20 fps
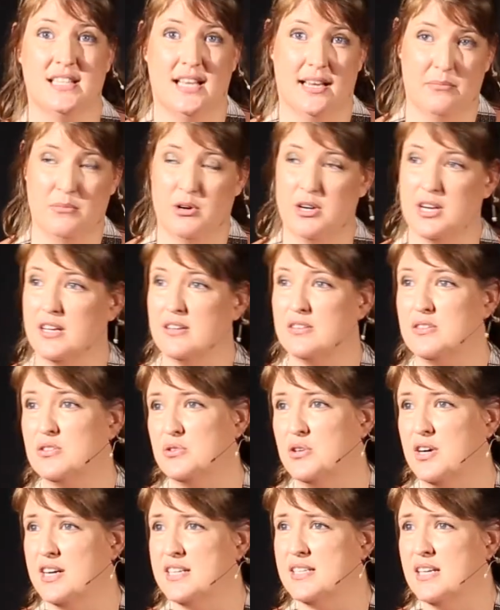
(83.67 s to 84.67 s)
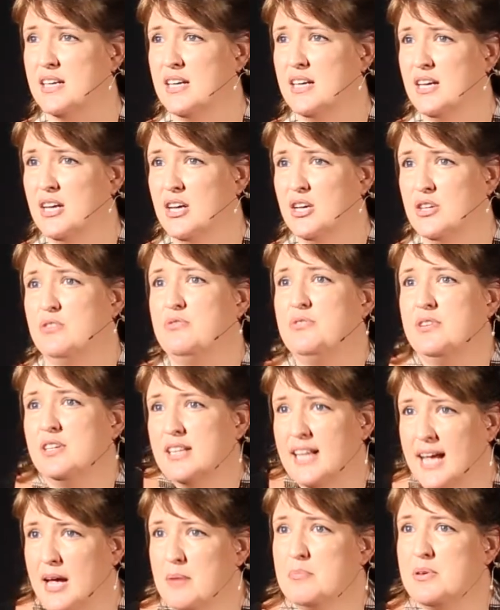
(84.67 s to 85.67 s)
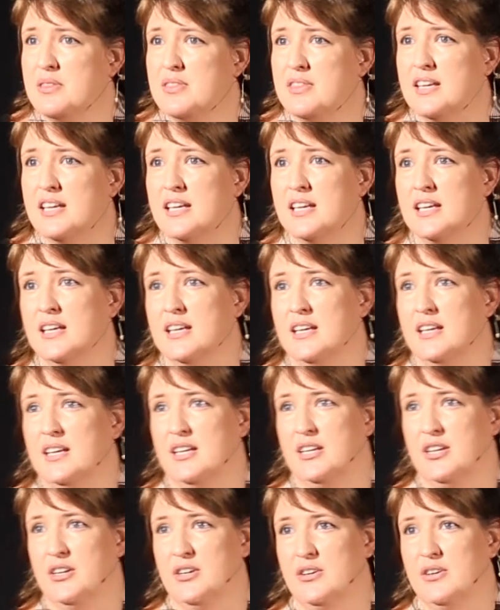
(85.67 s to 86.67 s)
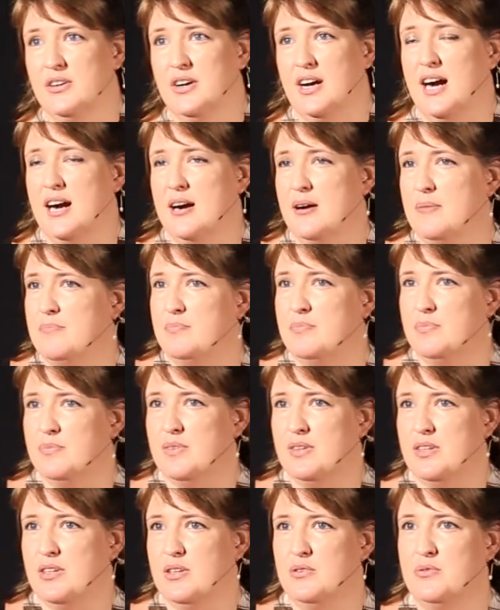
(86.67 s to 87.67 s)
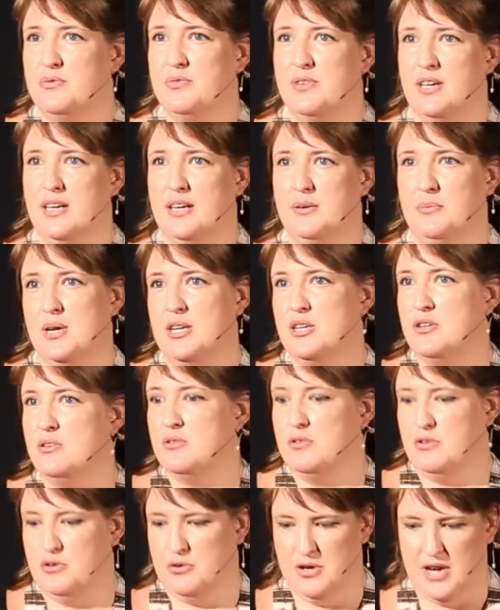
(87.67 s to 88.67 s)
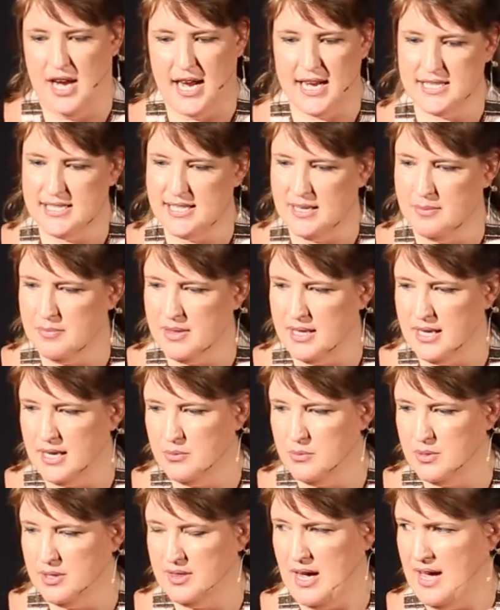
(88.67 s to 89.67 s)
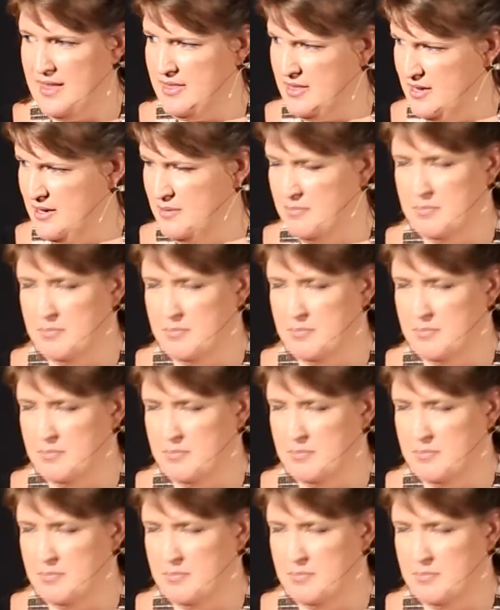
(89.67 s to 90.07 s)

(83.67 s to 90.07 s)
like Monica's stories, you feel empathy, you know? You feel, when you create something with other